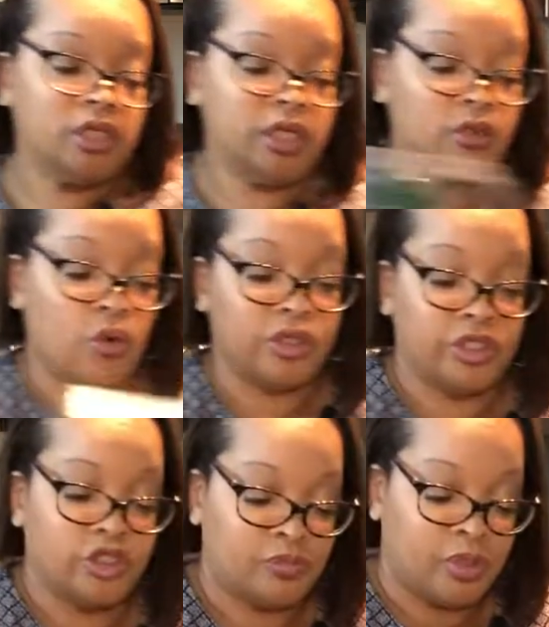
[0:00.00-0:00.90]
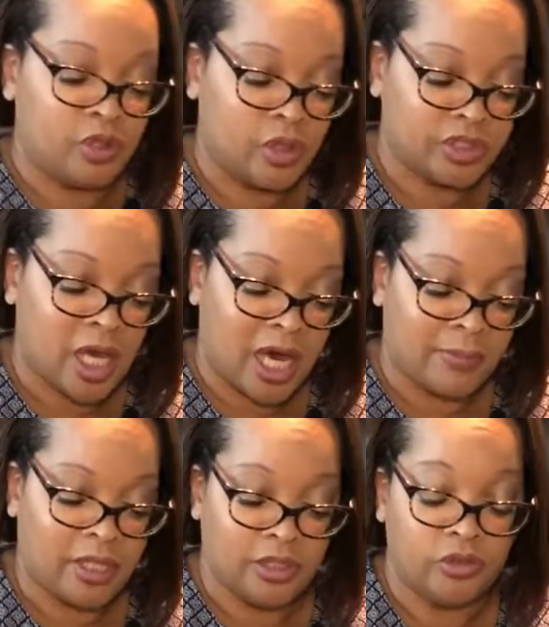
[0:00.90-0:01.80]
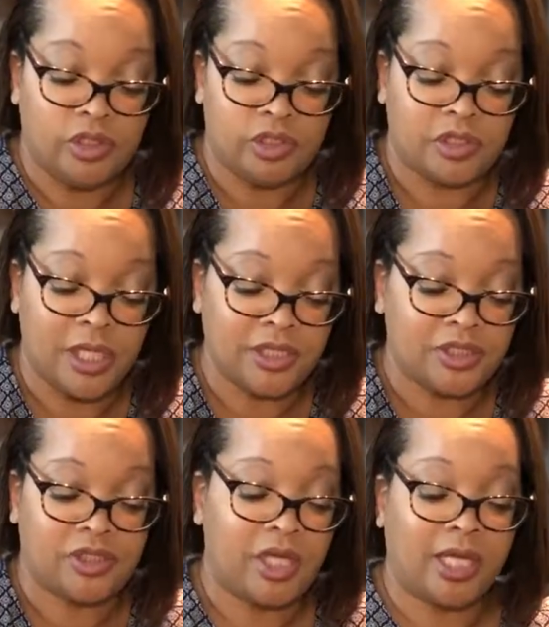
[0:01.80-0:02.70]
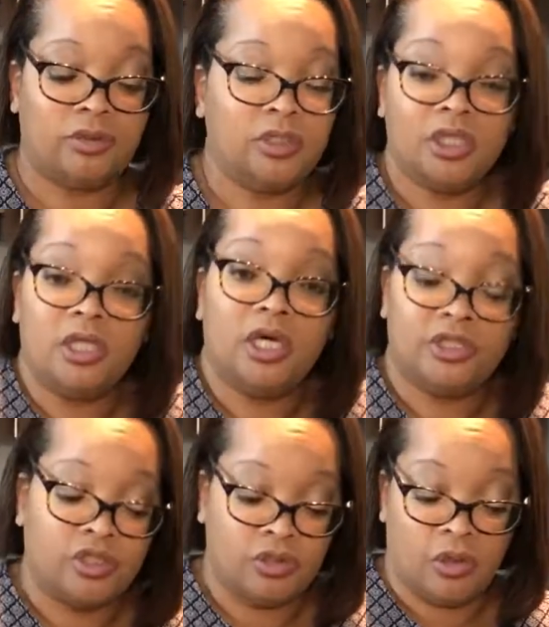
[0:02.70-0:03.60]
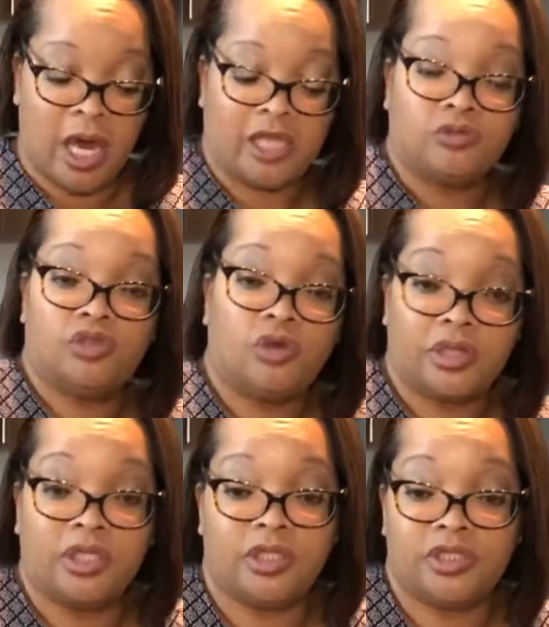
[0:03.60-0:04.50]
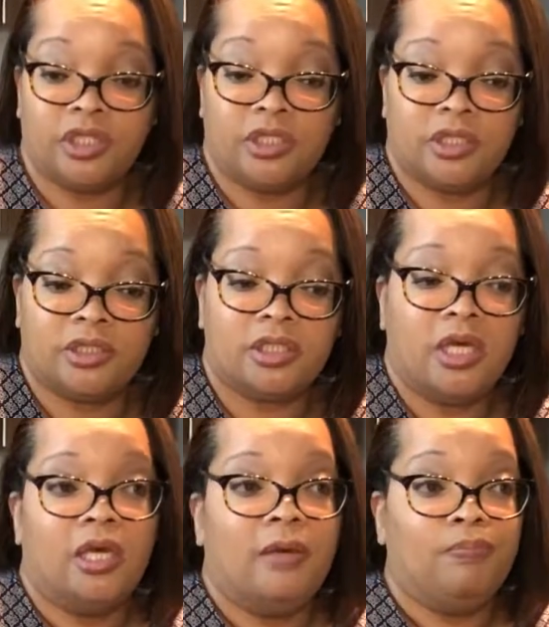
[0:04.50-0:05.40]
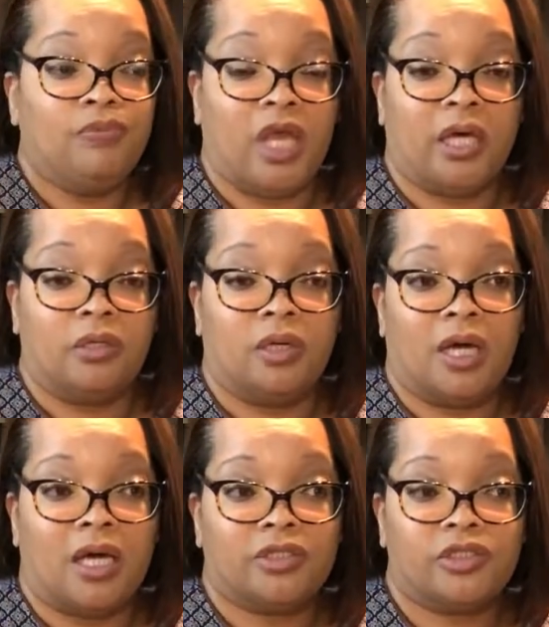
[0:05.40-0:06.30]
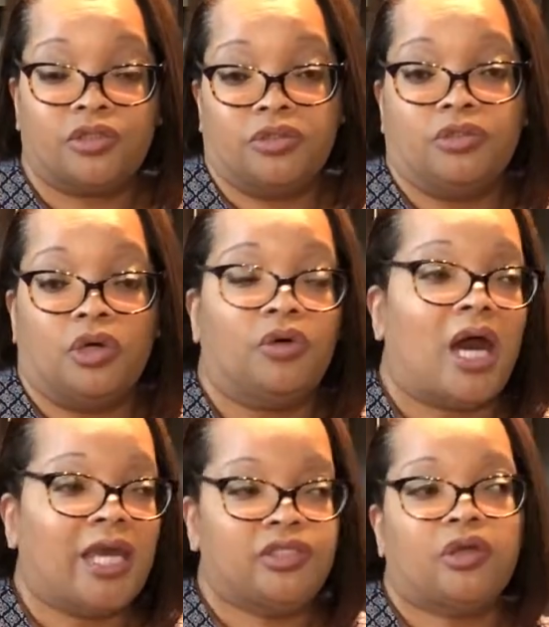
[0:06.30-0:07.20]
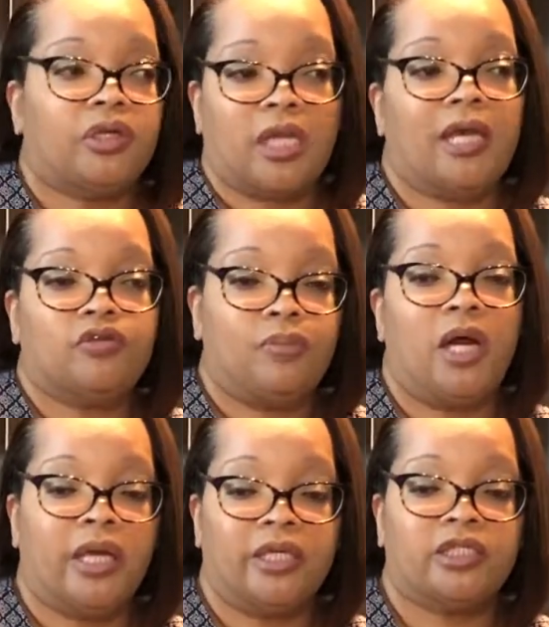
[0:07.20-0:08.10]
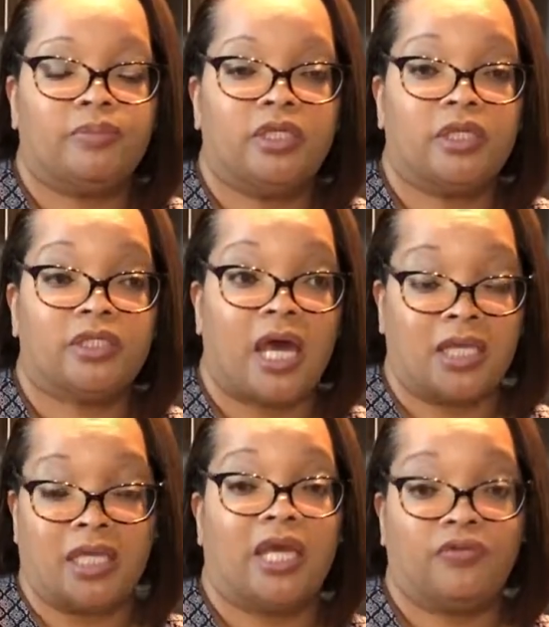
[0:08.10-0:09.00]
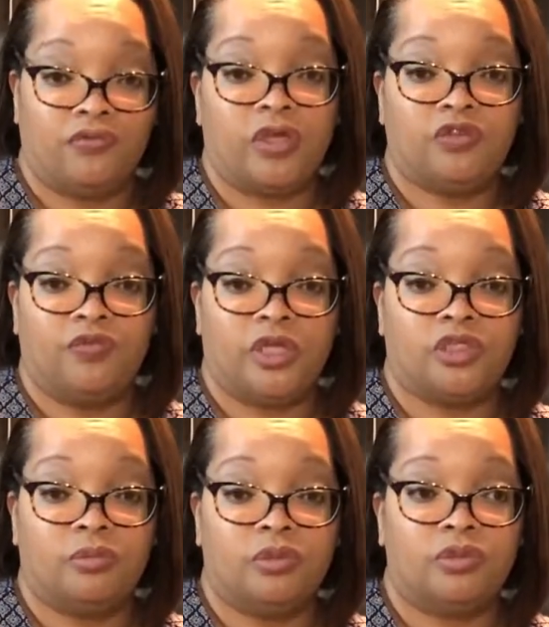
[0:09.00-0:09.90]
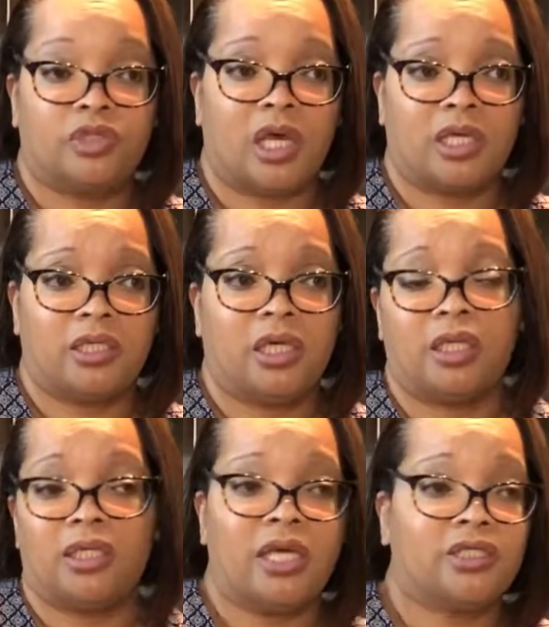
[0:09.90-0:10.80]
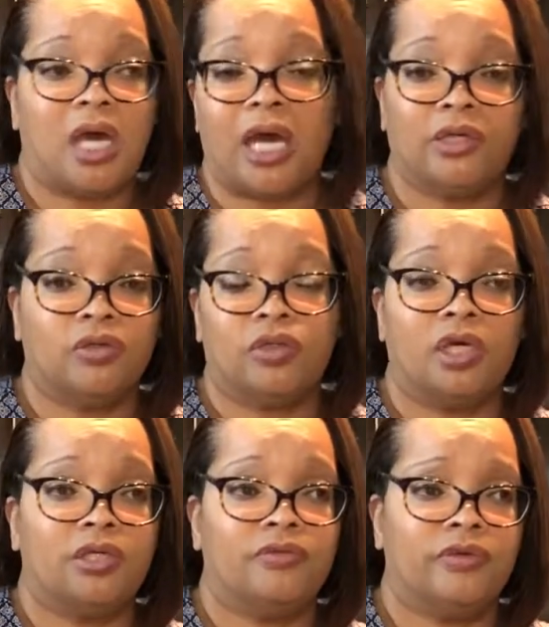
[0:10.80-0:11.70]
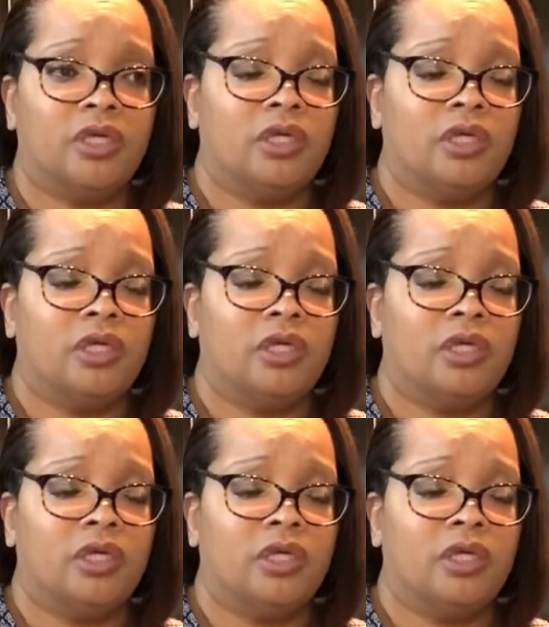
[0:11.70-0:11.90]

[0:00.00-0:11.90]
in order to just put on top, and you can just let it sit out until you actually start getting seedlings. Now, just so you know, I started hydroponics because I like fresh vegetables. I kind of got tired of